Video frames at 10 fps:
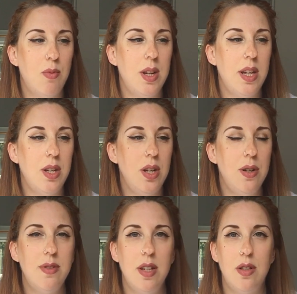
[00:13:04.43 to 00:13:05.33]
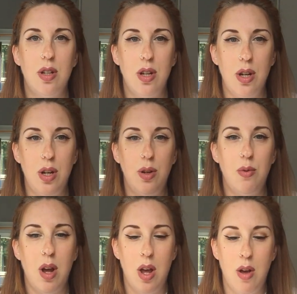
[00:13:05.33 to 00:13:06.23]
We use it to
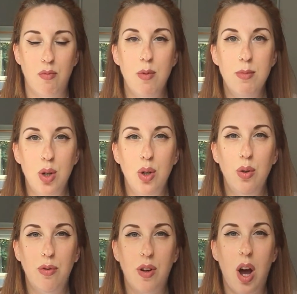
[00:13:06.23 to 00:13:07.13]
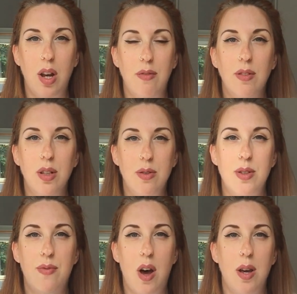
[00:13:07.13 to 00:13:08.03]
remove kind of loose
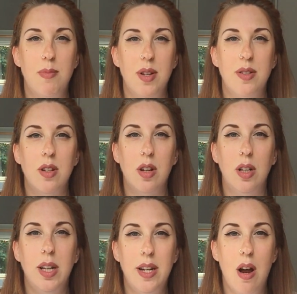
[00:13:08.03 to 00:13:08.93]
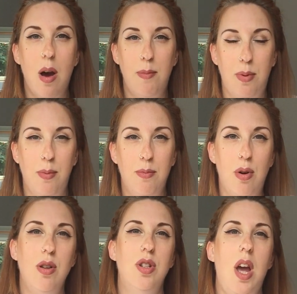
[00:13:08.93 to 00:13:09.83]
fibres and clean up
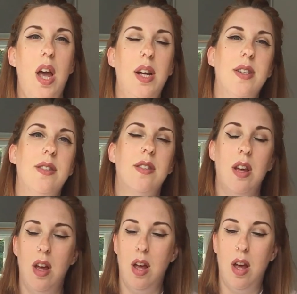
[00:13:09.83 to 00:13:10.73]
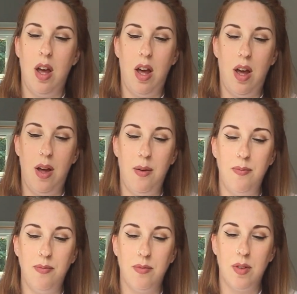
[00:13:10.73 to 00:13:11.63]
projects.
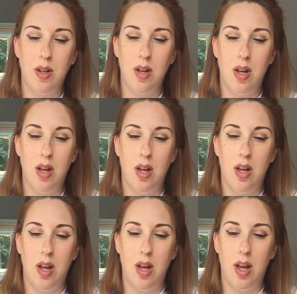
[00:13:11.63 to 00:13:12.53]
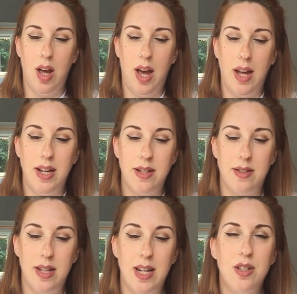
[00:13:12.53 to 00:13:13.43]
And
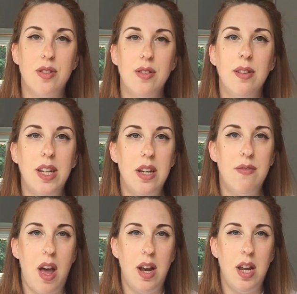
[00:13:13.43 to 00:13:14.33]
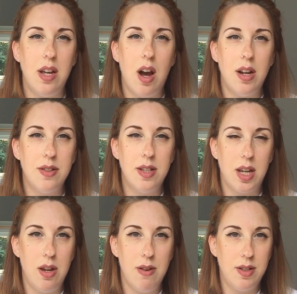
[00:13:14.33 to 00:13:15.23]
it doesn't leave any kind of
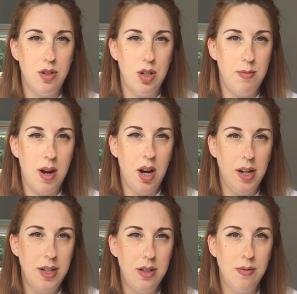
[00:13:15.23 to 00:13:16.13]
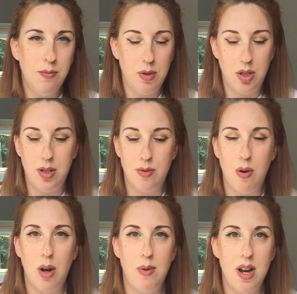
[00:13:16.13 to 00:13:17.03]
sticky residue behind, which is
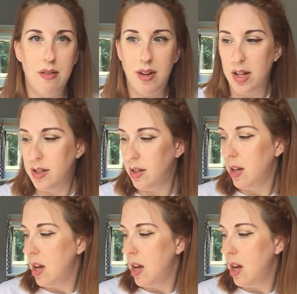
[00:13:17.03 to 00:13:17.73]
why we love it.